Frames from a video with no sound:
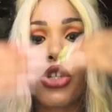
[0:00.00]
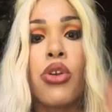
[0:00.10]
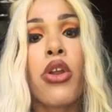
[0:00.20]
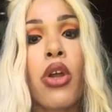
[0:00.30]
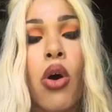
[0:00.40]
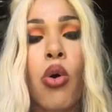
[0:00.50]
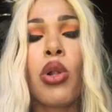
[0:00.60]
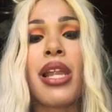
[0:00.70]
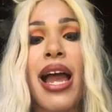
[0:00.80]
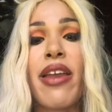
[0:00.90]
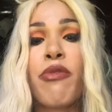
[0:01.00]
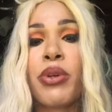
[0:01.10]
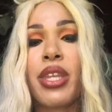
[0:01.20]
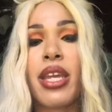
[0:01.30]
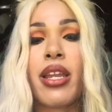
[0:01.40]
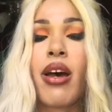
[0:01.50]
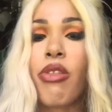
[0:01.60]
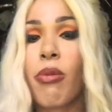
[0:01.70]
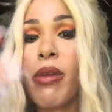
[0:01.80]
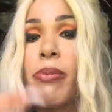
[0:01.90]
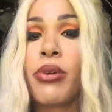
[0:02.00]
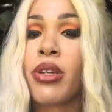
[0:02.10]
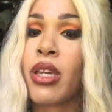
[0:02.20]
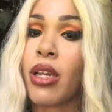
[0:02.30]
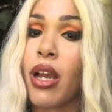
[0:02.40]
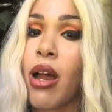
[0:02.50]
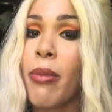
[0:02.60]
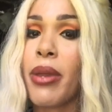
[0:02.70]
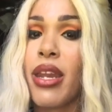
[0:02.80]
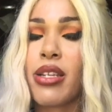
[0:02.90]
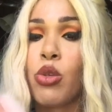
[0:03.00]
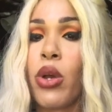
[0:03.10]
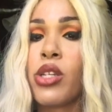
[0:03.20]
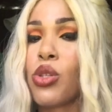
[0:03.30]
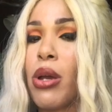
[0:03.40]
during the whole live, but then other people can come in as well.